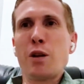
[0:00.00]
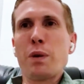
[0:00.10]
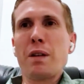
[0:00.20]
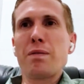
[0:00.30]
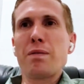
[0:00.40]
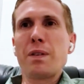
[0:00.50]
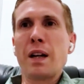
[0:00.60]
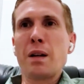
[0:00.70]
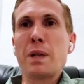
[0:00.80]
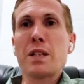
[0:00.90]
We've
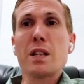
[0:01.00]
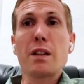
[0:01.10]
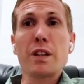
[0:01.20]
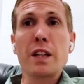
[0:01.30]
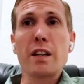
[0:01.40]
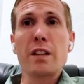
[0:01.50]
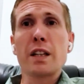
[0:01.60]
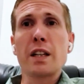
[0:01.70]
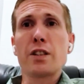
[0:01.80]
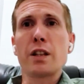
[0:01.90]
been serving here in the
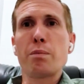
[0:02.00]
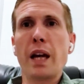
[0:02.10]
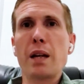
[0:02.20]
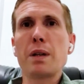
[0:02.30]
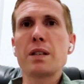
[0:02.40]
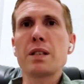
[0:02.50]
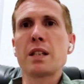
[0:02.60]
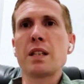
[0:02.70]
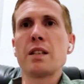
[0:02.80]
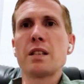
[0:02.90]
country of Panama
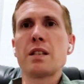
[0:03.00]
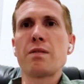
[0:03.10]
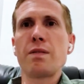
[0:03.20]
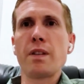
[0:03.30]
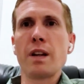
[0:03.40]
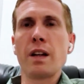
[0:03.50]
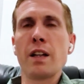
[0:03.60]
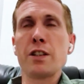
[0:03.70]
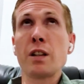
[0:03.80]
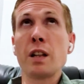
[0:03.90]
since
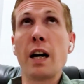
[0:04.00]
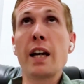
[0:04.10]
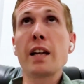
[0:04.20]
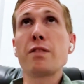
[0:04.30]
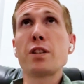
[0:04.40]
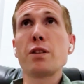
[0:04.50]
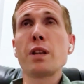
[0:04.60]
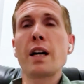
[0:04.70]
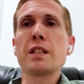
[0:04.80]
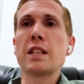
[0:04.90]
July of
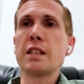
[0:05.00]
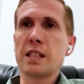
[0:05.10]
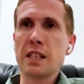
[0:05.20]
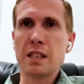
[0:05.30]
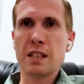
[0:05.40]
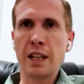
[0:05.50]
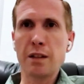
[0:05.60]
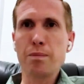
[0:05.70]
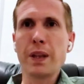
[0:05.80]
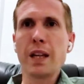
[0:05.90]

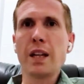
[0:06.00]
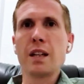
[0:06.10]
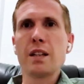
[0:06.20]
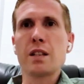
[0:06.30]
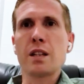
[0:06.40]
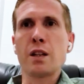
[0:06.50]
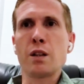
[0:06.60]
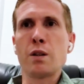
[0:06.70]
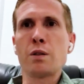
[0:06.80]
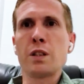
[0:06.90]
2016.
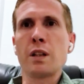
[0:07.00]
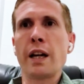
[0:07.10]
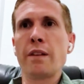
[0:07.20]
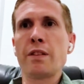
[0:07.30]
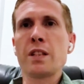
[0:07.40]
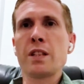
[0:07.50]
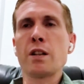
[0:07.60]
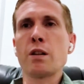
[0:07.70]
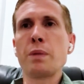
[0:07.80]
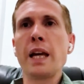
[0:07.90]
So July of this
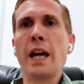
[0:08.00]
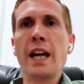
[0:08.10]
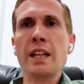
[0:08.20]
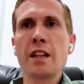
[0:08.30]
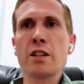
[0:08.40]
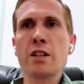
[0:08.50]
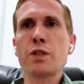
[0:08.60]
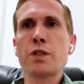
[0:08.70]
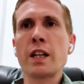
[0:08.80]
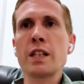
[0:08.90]
year will be 8 years
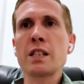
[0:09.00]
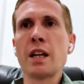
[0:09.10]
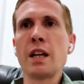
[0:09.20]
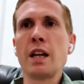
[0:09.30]
for us.